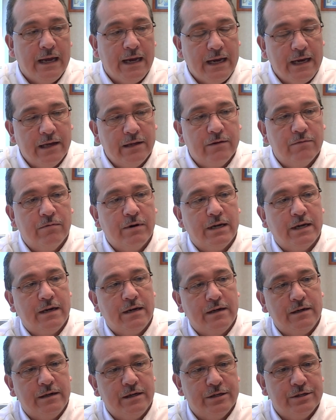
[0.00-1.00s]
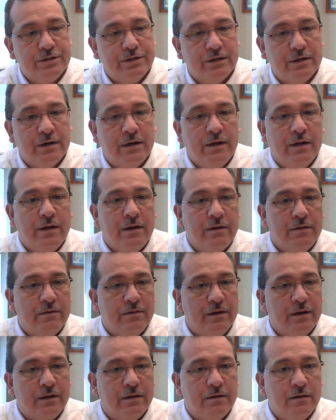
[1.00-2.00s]
and the recognition
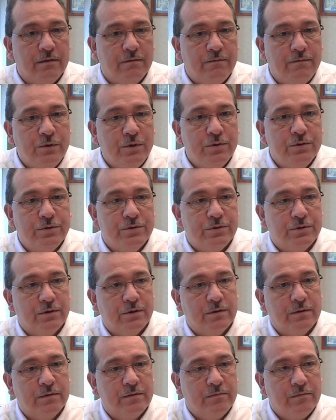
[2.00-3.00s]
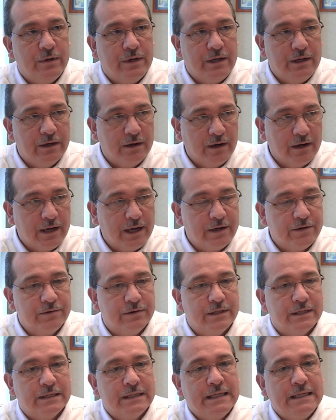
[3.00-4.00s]
that the future in
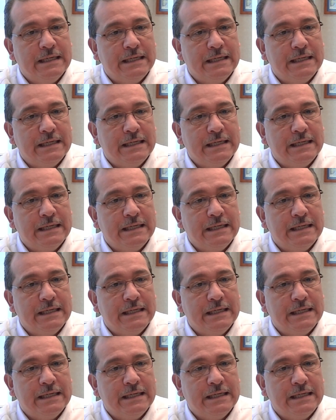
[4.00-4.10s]
electric,